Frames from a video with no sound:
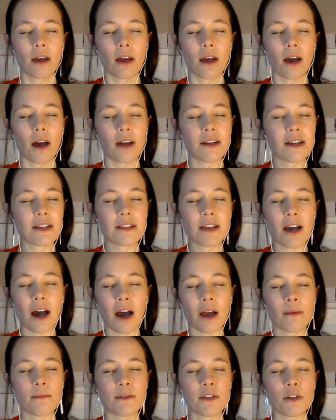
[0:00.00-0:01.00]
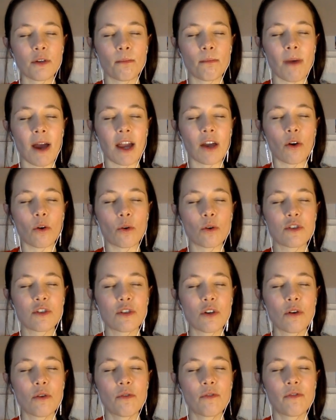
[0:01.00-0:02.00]
And at times you may
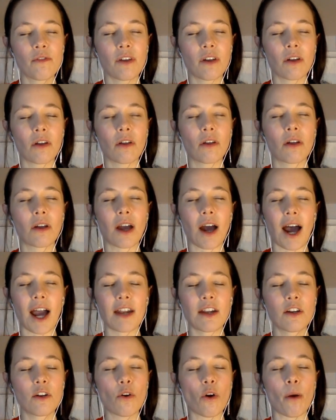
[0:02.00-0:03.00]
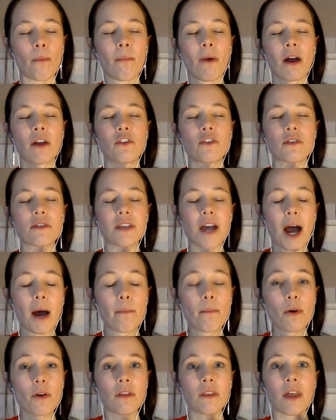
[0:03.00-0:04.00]
also feel guided, or it might just
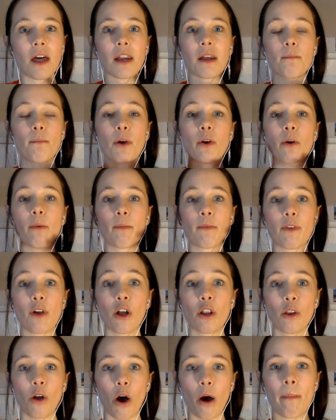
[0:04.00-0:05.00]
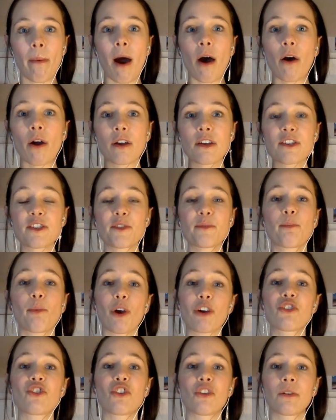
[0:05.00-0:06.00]
happen that it becomes a lot about
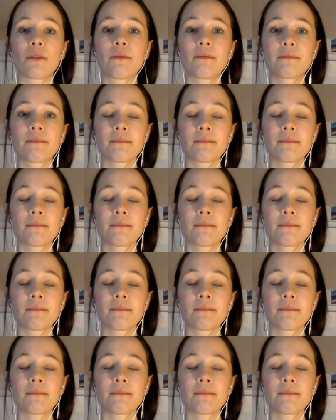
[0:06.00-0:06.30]
expression.